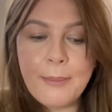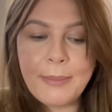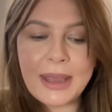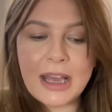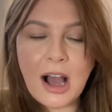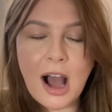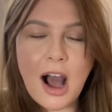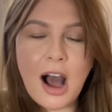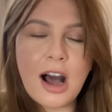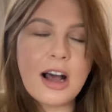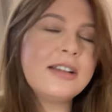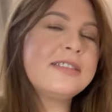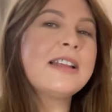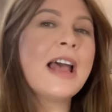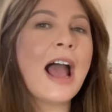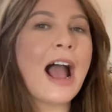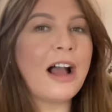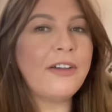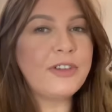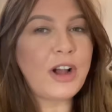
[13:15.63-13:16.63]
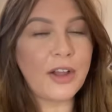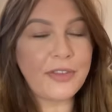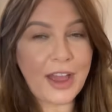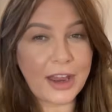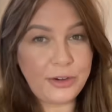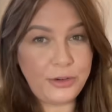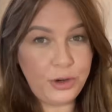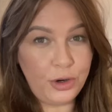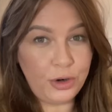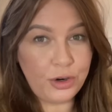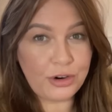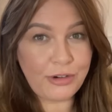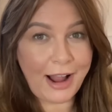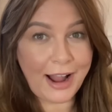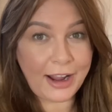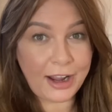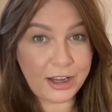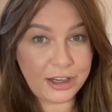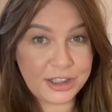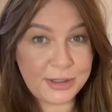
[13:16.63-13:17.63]
because I've got that
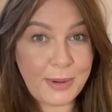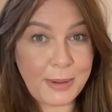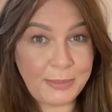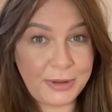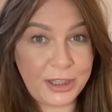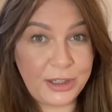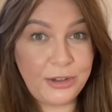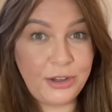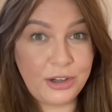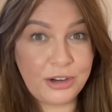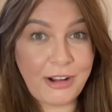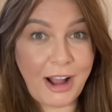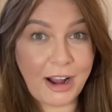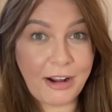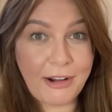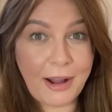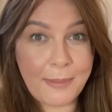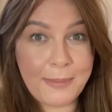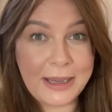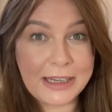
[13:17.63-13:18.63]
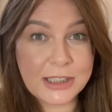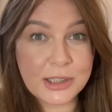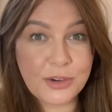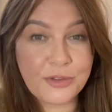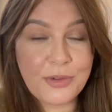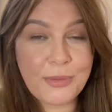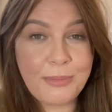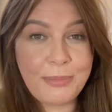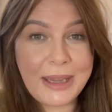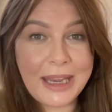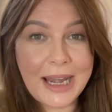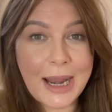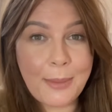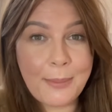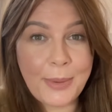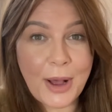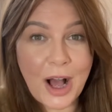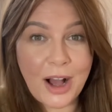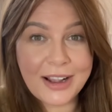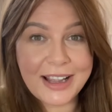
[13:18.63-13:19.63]
nutcracker. Do you remember the nutcracker I picked up from B&M
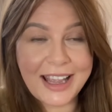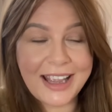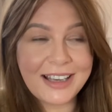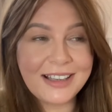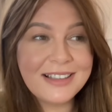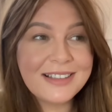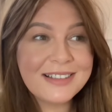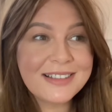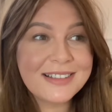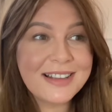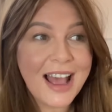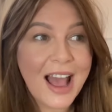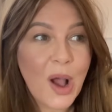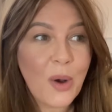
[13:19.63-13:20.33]
Bargains?